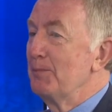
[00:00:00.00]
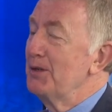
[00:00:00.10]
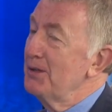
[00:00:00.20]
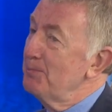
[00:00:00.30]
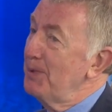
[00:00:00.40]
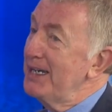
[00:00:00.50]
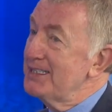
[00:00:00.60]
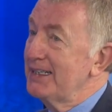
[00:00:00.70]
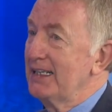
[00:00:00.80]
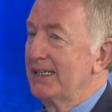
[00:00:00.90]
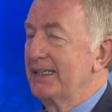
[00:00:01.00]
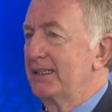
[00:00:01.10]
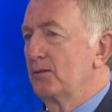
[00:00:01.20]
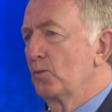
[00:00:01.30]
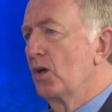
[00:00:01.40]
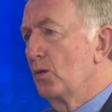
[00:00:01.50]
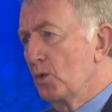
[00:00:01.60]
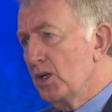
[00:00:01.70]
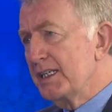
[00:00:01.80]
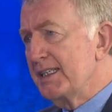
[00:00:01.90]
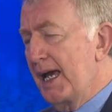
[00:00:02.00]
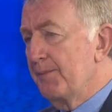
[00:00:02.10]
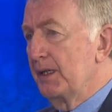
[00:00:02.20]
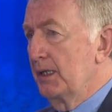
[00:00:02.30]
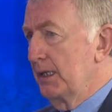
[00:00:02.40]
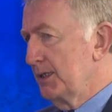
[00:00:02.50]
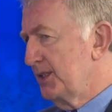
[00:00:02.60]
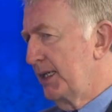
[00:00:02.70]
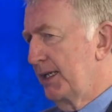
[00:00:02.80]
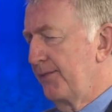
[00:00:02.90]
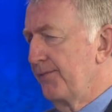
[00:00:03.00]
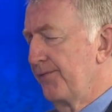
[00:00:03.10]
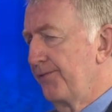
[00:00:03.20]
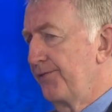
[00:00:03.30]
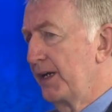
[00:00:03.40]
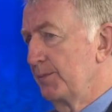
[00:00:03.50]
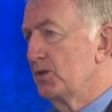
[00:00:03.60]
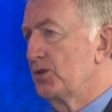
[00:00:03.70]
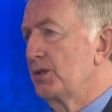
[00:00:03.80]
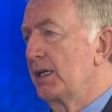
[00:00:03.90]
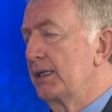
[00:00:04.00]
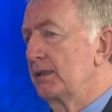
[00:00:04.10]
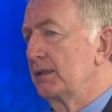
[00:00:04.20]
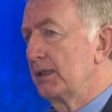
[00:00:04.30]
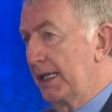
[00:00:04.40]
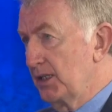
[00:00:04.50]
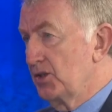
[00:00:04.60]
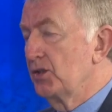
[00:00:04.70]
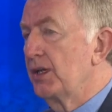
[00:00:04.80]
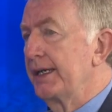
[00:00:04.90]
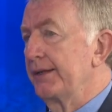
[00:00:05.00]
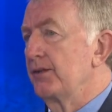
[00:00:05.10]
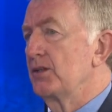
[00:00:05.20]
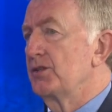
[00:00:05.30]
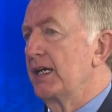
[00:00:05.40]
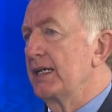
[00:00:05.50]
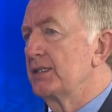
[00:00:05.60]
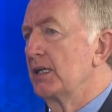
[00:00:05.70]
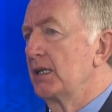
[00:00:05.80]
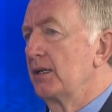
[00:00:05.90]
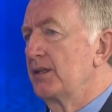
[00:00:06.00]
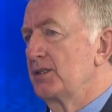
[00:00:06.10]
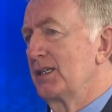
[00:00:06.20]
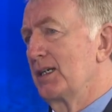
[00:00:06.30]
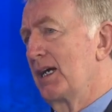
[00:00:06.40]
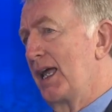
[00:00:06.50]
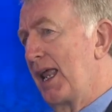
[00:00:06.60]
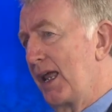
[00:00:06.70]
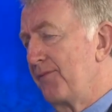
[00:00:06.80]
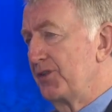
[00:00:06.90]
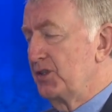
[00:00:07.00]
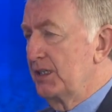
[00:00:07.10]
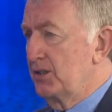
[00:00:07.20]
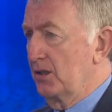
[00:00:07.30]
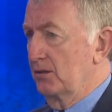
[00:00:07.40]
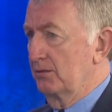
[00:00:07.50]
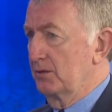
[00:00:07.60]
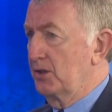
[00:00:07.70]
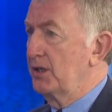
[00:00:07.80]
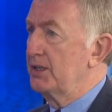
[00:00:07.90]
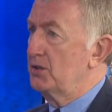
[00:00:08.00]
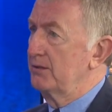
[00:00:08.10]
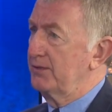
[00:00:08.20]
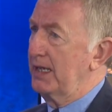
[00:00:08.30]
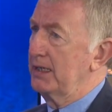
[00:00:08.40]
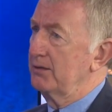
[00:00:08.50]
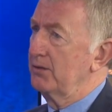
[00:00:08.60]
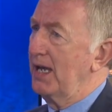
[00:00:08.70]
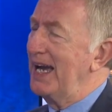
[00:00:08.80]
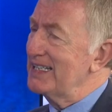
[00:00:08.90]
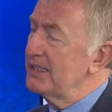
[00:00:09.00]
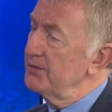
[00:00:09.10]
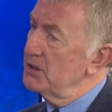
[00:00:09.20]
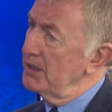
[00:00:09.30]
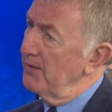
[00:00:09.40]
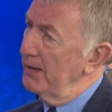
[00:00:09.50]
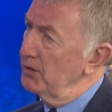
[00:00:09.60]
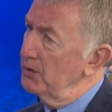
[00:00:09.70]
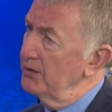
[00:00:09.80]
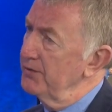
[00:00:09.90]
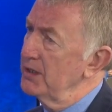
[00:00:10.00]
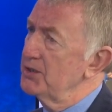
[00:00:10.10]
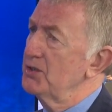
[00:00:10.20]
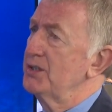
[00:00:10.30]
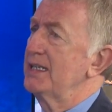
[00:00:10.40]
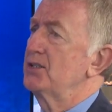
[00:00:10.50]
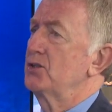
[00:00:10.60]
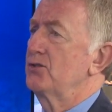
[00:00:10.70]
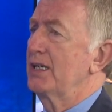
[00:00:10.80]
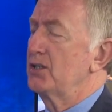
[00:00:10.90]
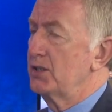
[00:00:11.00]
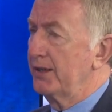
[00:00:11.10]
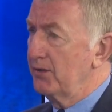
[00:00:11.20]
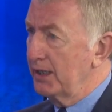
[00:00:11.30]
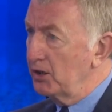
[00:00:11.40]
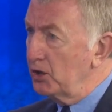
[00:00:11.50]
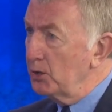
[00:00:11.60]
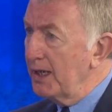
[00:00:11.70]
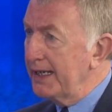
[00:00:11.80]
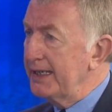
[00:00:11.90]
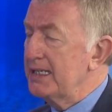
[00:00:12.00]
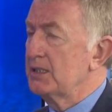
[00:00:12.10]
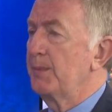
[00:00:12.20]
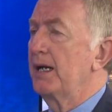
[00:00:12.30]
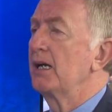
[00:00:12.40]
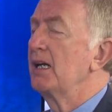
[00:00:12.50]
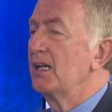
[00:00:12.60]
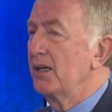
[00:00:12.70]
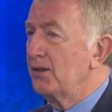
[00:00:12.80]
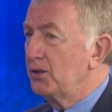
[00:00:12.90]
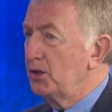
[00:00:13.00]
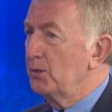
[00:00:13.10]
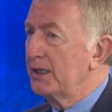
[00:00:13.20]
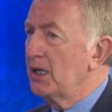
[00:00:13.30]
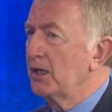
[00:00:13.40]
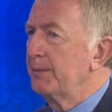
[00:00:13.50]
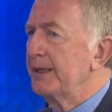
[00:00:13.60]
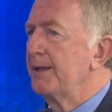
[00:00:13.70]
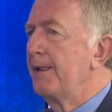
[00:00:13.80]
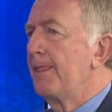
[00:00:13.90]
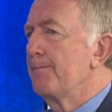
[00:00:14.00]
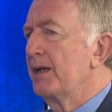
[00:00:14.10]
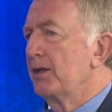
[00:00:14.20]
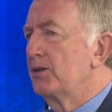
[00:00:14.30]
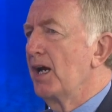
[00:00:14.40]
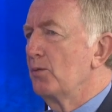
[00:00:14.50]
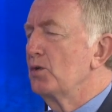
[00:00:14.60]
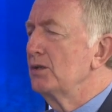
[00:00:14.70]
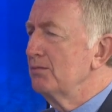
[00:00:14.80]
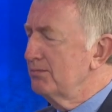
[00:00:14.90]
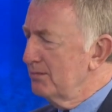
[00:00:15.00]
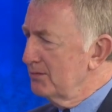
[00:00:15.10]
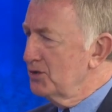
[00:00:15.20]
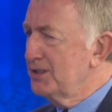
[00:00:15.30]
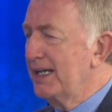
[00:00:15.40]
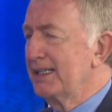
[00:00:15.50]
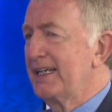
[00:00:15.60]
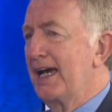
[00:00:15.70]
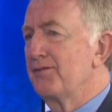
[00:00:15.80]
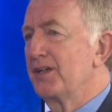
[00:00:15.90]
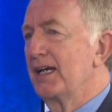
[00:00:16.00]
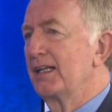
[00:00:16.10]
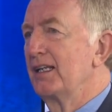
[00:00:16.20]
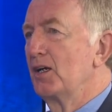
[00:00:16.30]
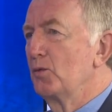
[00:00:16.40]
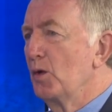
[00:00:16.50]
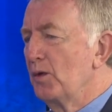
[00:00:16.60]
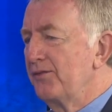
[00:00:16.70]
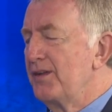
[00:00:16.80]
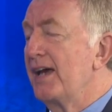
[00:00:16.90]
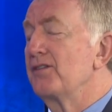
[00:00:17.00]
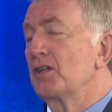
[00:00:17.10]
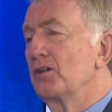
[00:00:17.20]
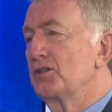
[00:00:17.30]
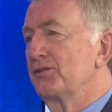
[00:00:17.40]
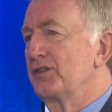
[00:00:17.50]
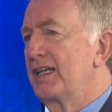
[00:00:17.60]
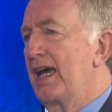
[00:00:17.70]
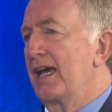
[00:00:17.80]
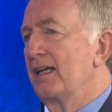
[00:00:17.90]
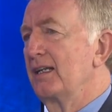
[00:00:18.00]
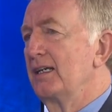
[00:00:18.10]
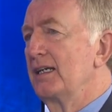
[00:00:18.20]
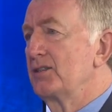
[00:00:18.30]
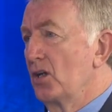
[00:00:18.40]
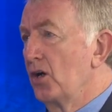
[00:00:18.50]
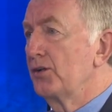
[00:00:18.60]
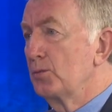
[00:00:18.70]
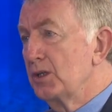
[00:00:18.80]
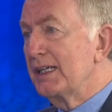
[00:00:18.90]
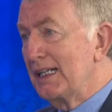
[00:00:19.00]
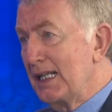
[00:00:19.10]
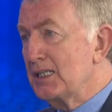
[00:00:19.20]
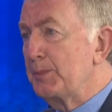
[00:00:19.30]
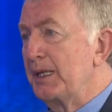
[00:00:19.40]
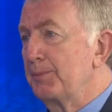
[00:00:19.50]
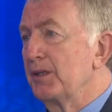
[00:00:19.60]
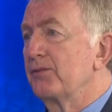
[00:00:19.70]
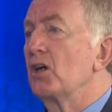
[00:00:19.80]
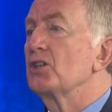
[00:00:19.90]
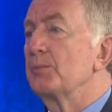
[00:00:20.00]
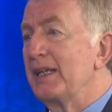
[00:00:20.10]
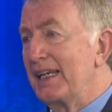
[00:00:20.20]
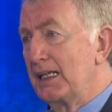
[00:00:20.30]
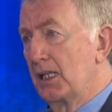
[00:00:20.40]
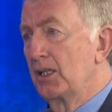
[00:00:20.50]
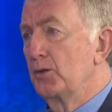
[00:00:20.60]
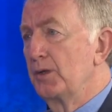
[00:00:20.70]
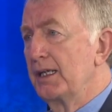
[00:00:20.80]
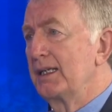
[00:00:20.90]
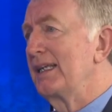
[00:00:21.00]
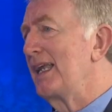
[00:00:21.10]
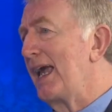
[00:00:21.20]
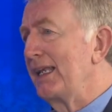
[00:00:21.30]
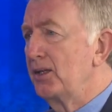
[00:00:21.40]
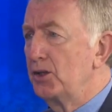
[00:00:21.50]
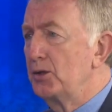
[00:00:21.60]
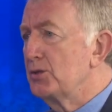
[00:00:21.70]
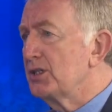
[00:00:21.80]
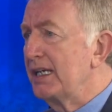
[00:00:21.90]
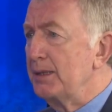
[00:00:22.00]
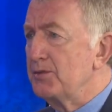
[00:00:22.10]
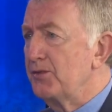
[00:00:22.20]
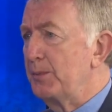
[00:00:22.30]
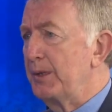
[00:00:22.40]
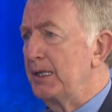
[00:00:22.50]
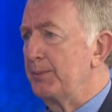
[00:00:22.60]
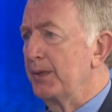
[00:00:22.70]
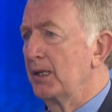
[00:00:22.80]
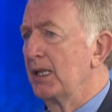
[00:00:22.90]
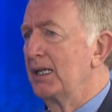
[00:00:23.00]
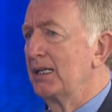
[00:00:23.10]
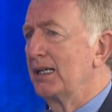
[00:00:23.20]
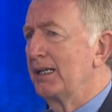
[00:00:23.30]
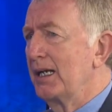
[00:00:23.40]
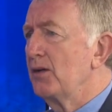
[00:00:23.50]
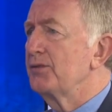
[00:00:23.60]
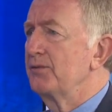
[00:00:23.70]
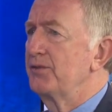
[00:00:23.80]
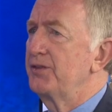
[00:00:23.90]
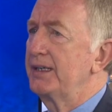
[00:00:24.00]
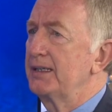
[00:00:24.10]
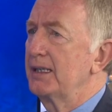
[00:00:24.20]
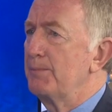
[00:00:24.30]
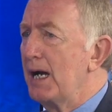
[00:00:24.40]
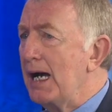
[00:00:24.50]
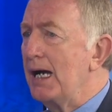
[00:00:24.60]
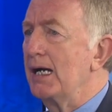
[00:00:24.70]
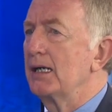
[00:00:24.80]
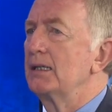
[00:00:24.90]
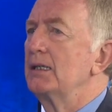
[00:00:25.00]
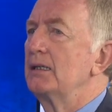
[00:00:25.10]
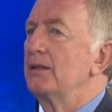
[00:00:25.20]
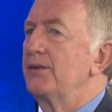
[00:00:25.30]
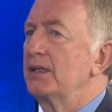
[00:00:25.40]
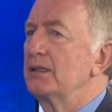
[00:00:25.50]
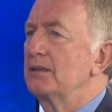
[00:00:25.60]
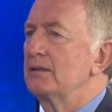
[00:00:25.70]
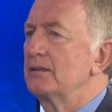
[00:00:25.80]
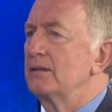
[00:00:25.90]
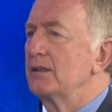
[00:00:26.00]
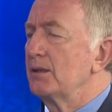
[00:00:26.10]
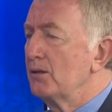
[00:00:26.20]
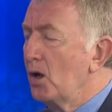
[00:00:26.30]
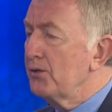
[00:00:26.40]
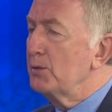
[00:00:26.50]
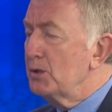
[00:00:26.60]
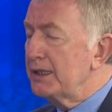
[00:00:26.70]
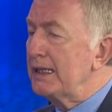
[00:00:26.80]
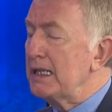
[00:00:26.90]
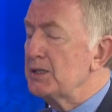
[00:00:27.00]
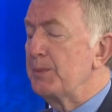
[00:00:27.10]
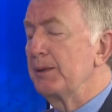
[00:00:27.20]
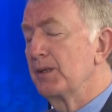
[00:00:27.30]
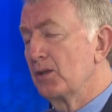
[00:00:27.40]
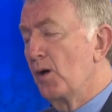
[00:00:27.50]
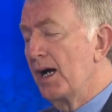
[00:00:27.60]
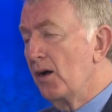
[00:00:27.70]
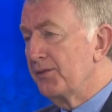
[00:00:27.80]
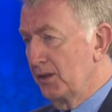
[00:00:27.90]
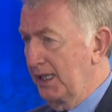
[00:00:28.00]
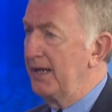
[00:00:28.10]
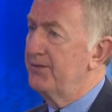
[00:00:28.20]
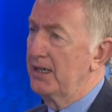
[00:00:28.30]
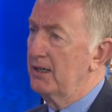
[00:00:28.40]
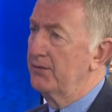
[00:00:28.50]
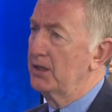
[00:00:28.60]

but the, basically, what, what is happening, and I see it in very much in Kentucky and other states, there's a, an emphasis on creation of kind of activity around universities to try and generate new ideas about uh, new economy. But I, I, will just add a caveat. What we've never got to forget is that ordinary working class people have got to be included in any new schemes for people. And I often feel in my heart that the ordinary working class people are quite often left out of the